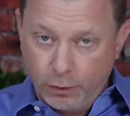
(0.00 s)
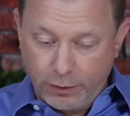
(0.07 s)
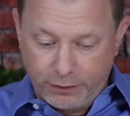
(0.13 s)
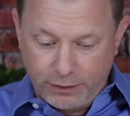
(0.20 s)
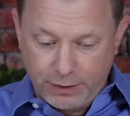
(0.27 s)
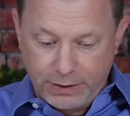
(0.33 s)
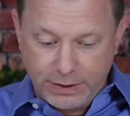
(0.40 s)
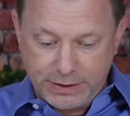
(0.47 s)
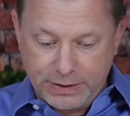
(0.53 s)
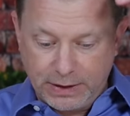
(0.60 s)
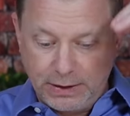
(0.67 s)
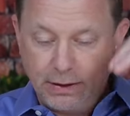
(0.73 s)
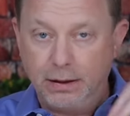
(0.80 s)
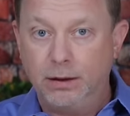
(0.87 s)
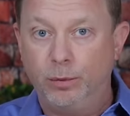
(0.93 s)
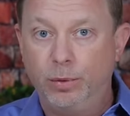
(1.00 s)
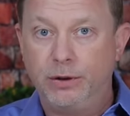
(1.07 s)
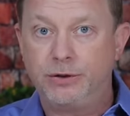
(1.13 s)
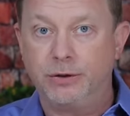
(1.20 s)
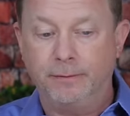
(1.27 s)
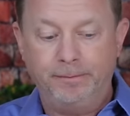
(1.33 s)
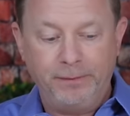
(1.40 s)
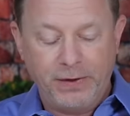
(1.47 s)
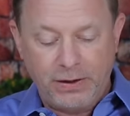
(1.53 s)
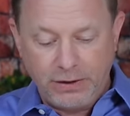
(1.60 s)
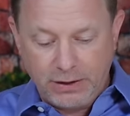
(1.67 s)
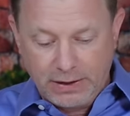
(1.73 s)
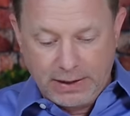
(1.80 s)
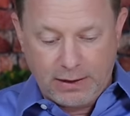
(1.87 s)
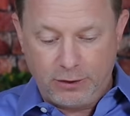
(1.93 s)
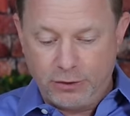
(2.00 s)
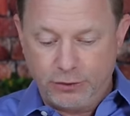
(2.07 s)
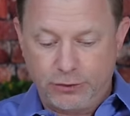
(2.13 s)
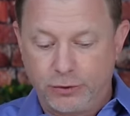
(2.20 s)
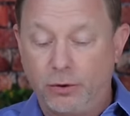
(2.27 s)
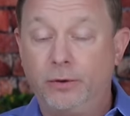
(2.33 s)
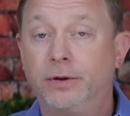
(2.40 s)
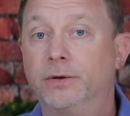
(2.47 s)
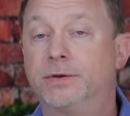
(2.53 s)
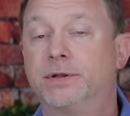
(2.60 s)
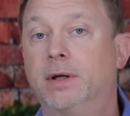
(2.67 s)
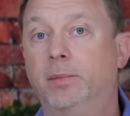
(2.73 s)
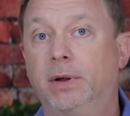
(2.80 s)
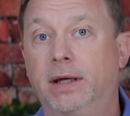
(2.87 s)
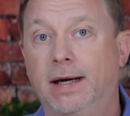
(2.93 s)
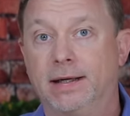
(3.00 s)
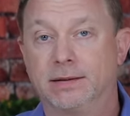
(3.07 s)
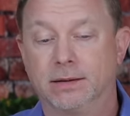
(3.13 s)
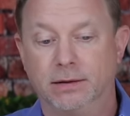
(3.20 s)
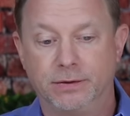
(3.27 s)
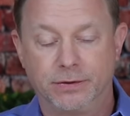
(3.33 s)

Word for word: with the descending inhibition, you can't control your stomach acid,